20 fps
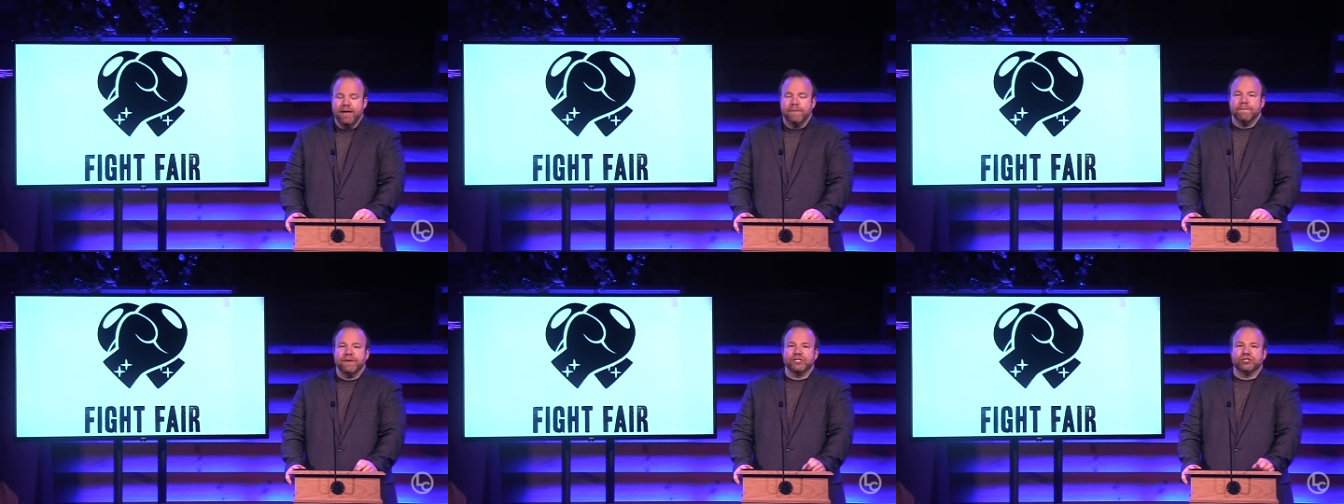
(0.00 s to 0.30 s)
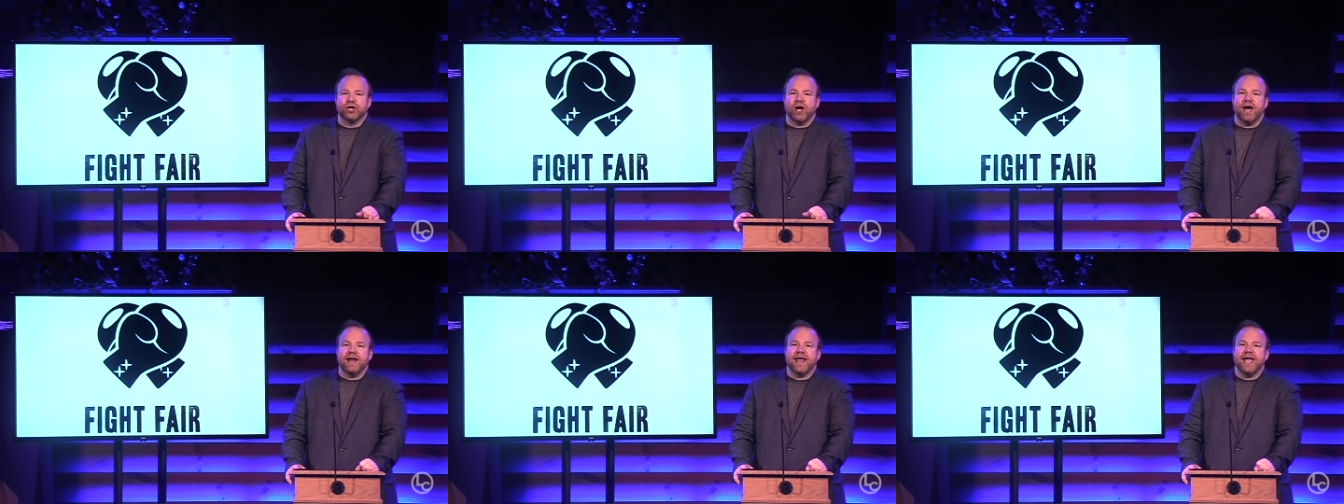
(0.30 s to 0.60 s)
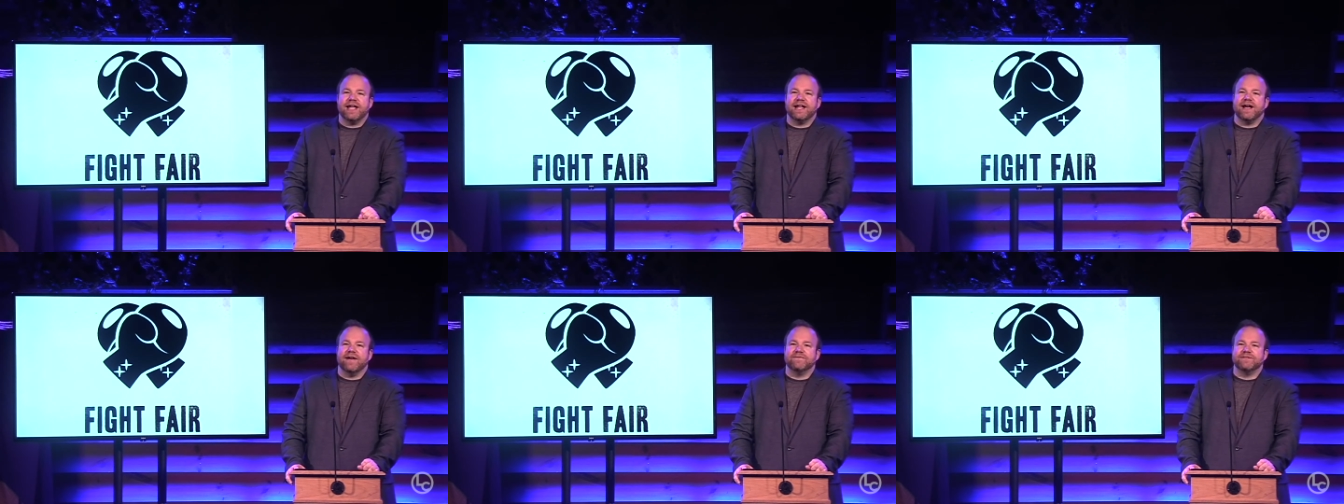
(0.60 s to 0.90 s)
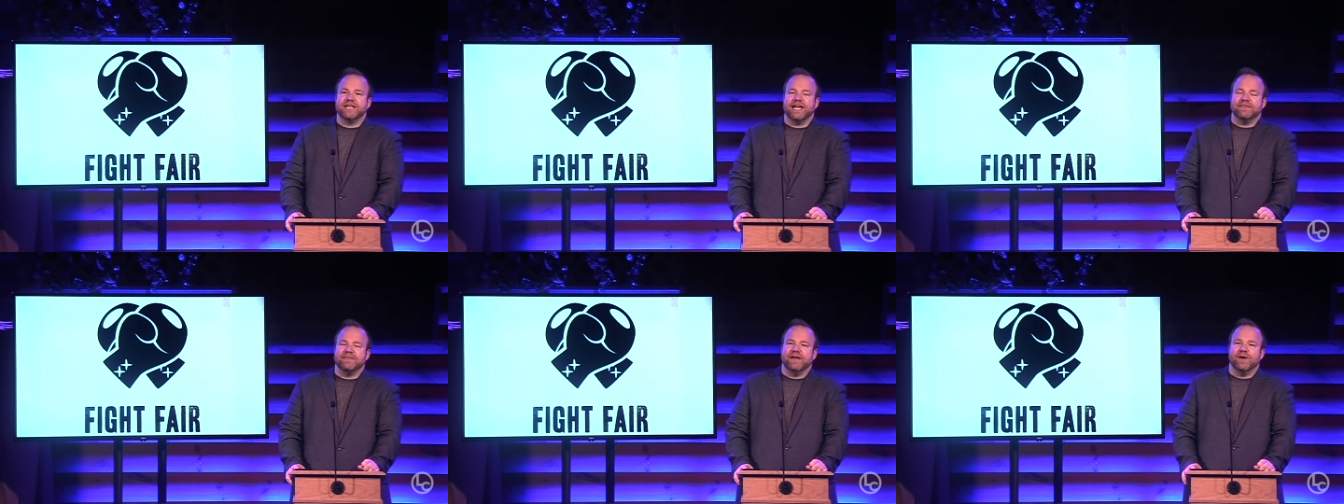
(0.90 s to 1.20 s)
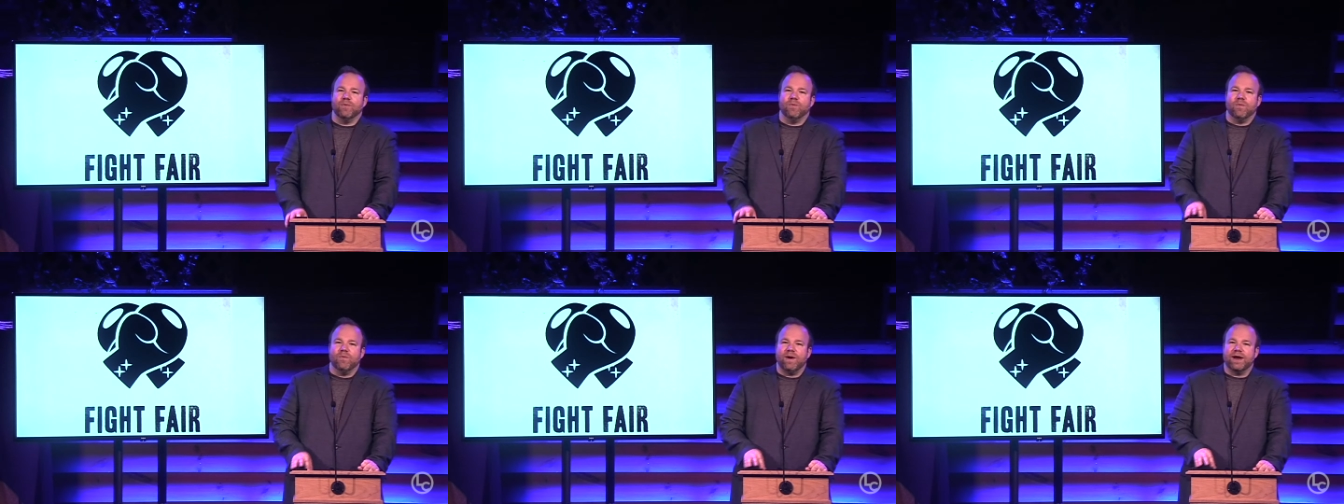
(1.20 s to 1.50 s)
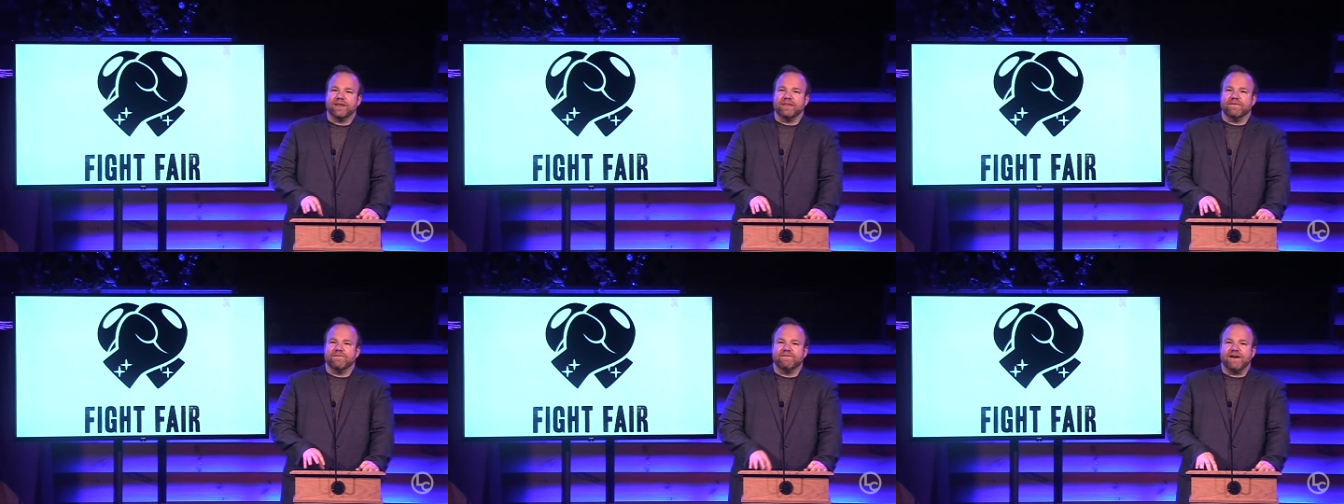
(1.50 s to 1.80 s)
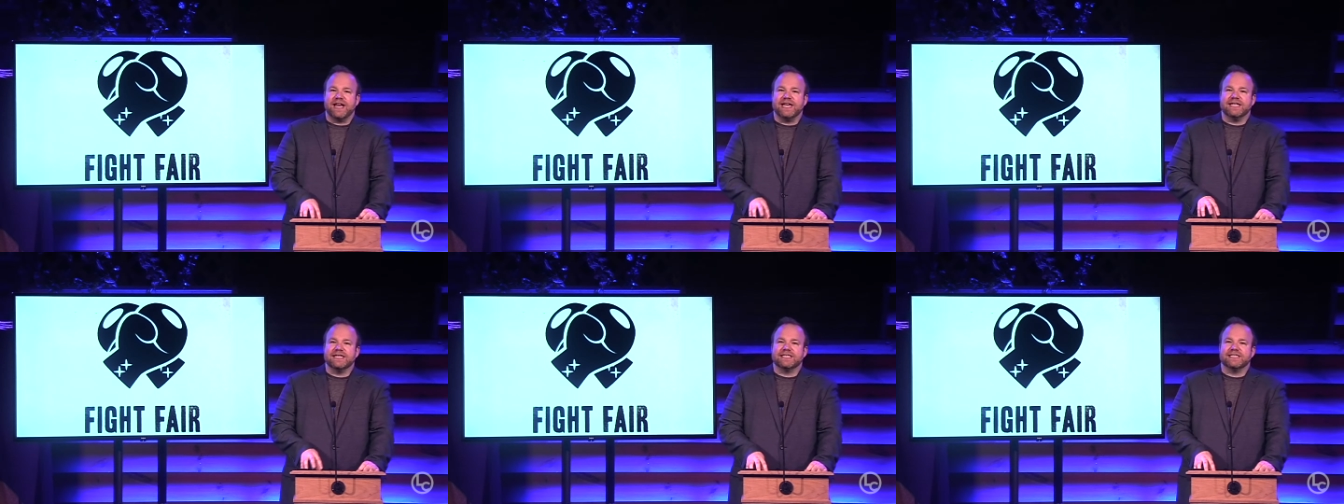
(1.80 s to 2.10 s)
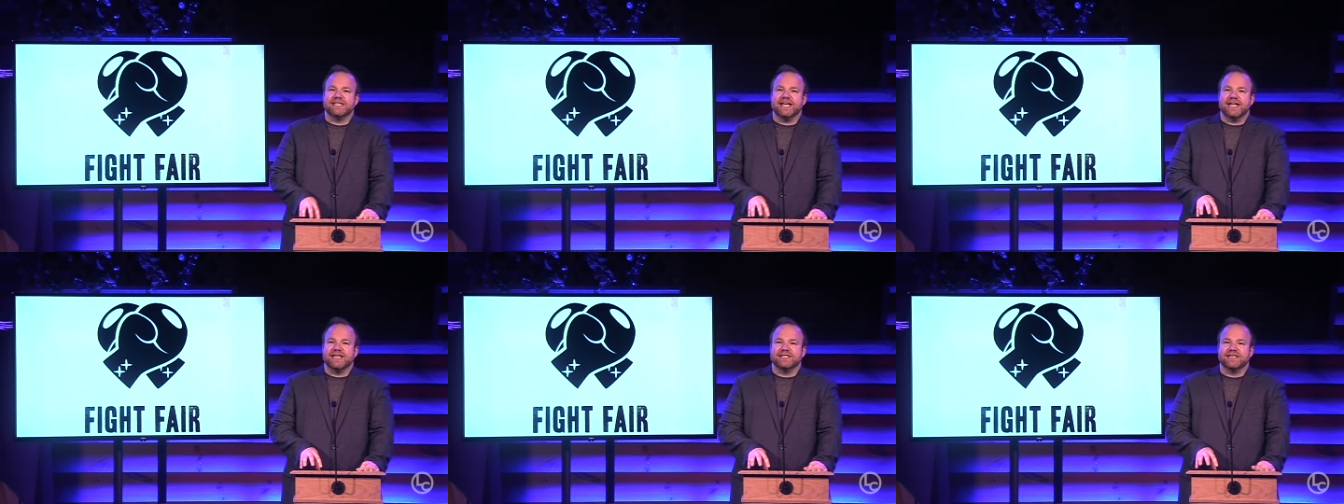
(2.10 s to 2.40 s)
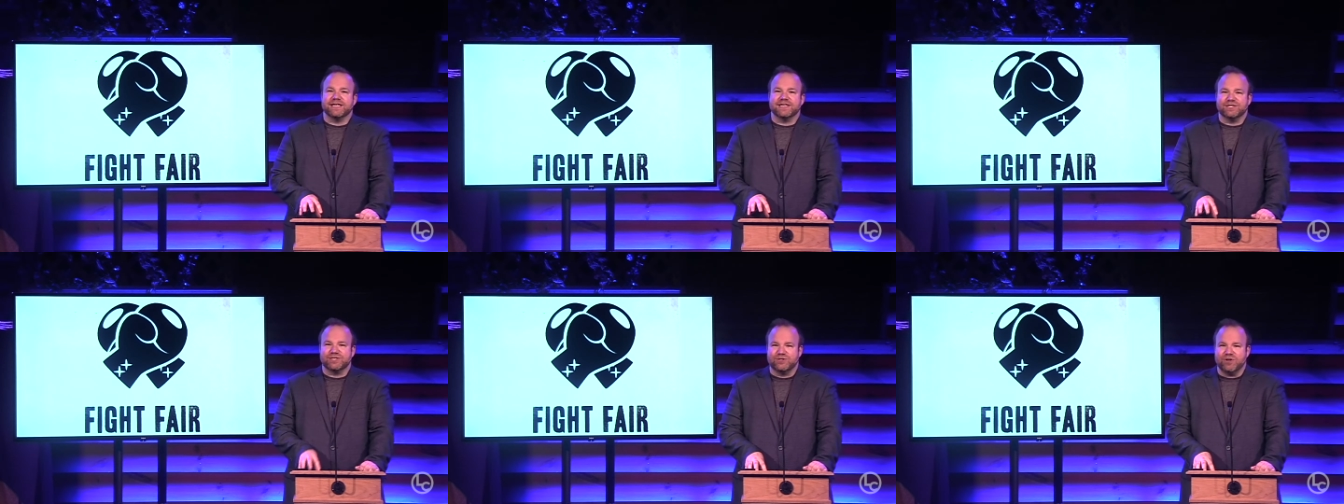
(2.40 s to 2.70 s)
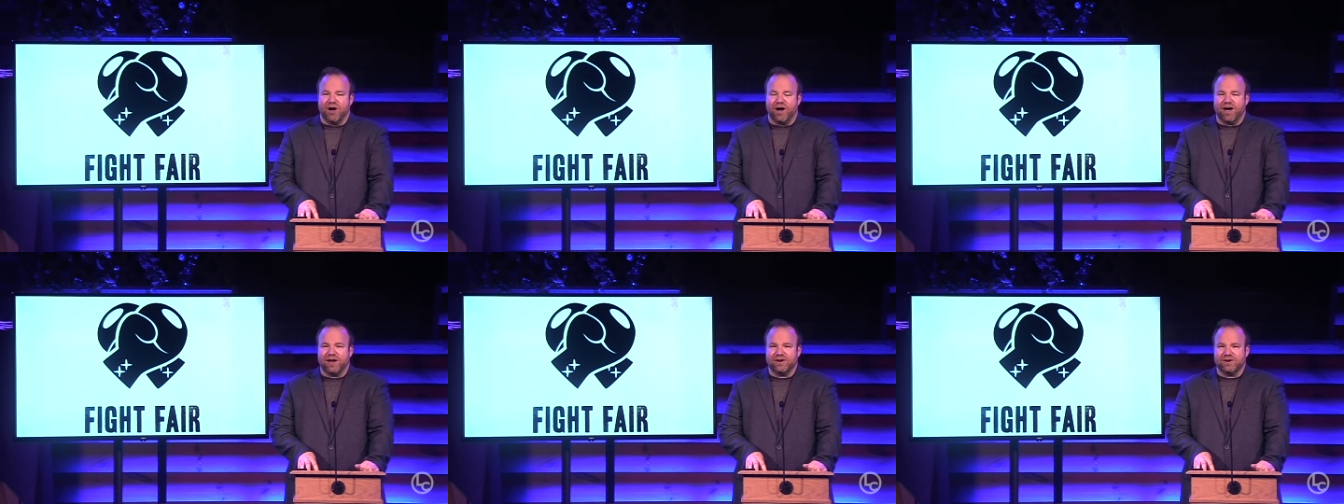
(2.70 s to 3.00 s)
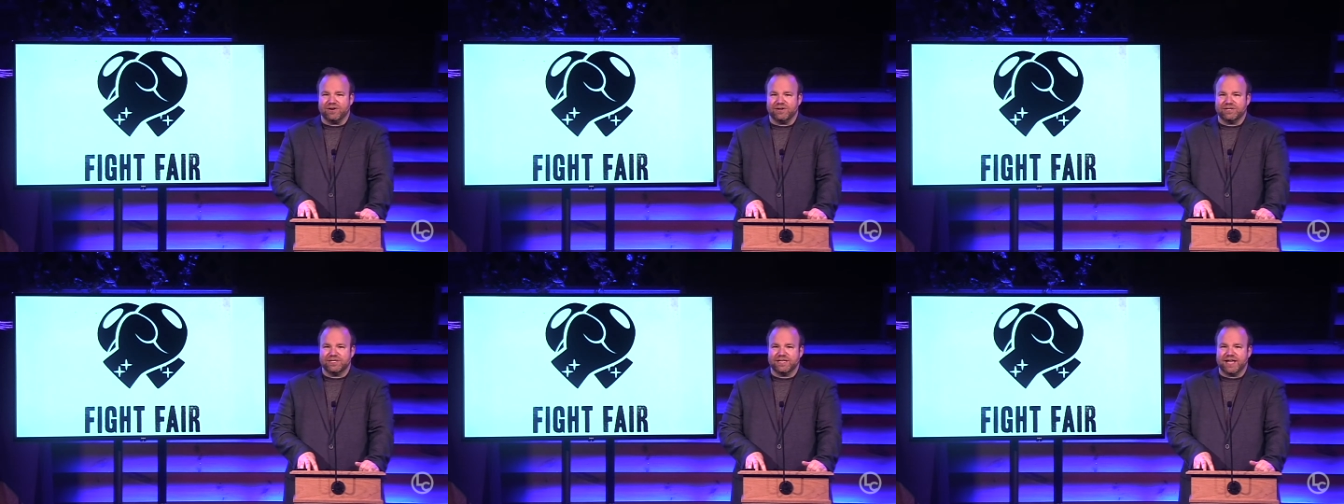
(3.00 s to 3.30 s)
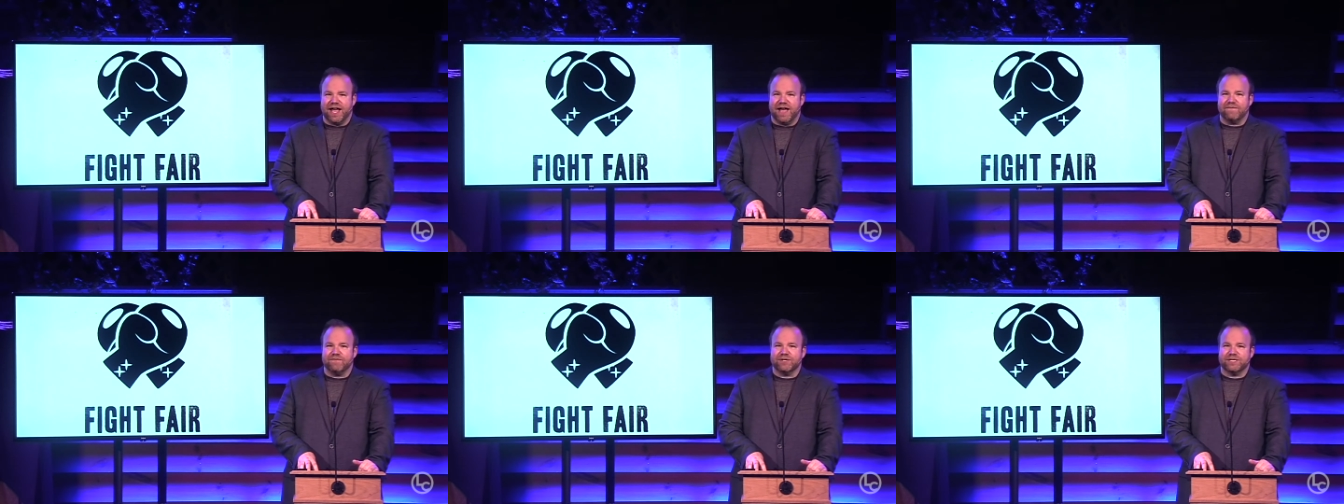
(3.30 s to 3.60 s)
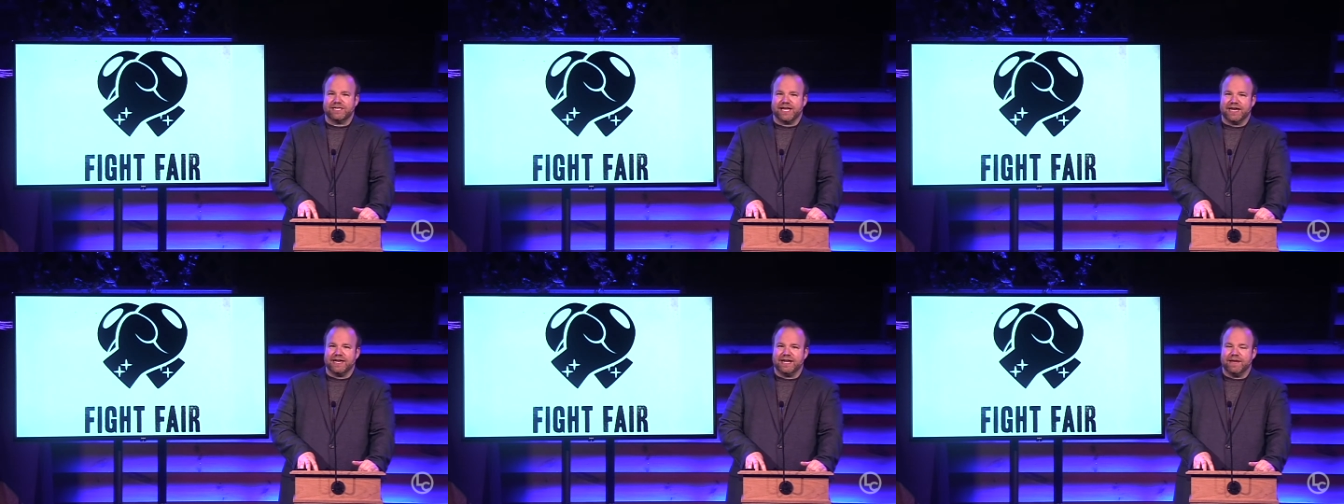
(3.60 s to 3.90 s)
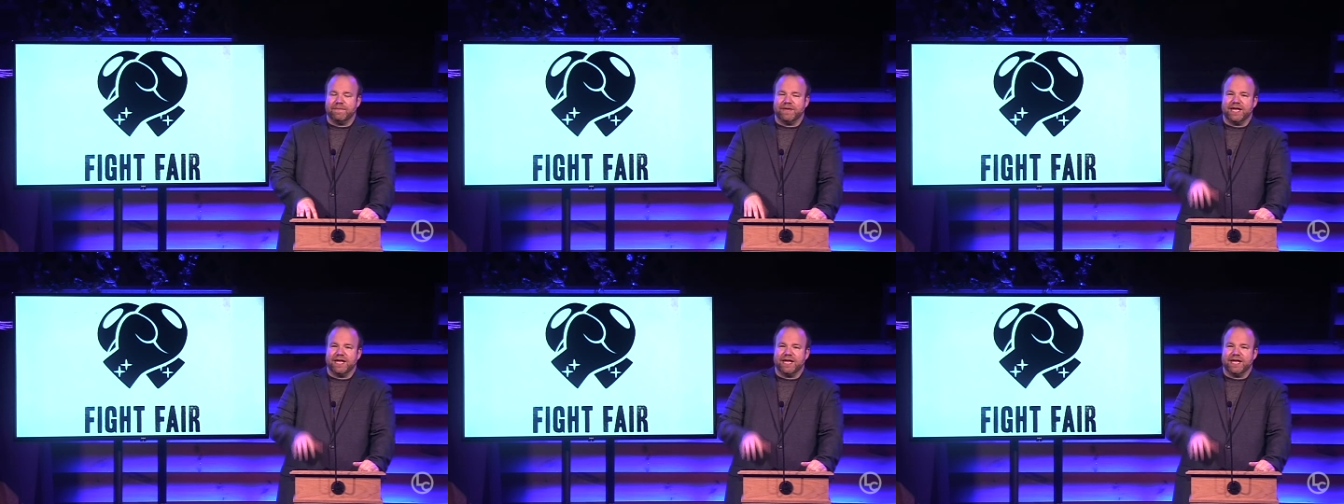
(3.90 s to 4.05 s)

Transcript: but John Acuff said that one of the funniest things his daughters ever said to him,